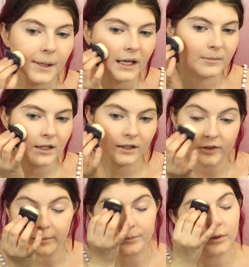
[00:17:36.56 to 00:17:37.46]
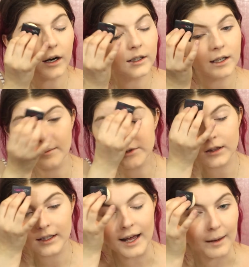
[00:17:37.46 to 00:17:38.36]
I mean, if a product comes
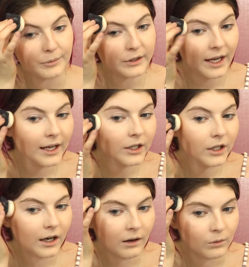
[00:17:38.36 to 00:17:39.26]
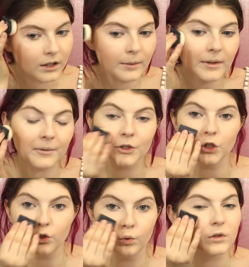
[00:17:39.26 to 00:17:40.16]
with an applicator, I want to be able to
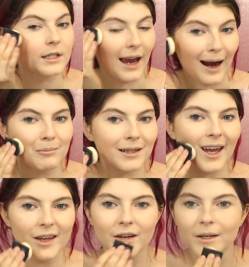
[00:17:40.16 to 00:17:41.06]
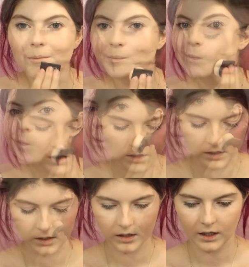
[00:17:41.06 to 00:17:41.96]
use the applicator.
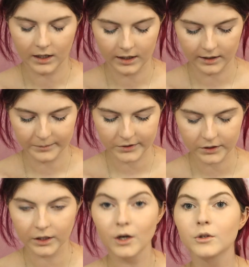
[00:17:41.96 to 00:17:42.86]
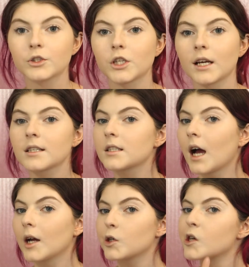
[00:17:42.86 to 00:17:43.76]
So just
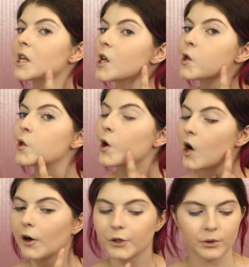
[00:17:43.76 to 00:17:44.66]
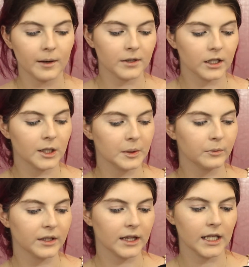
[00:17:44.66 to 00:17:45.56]
underneath the contour, I'm going to go in
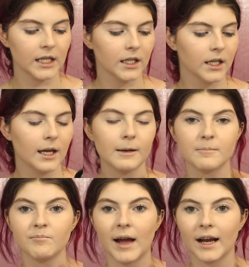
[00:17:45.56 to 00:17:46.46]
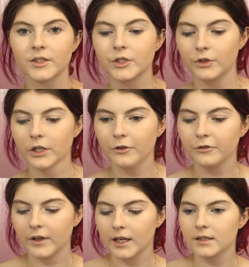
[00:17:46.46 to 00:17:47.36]
with the MAC Studio
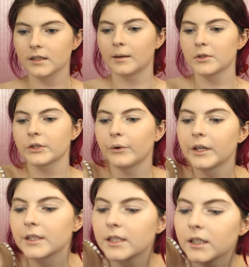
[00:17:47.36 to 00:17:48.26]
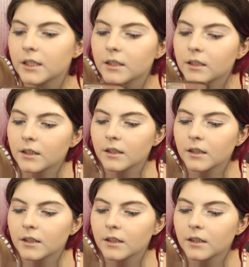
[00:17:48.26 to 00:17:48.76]
Fix, and I'm just going to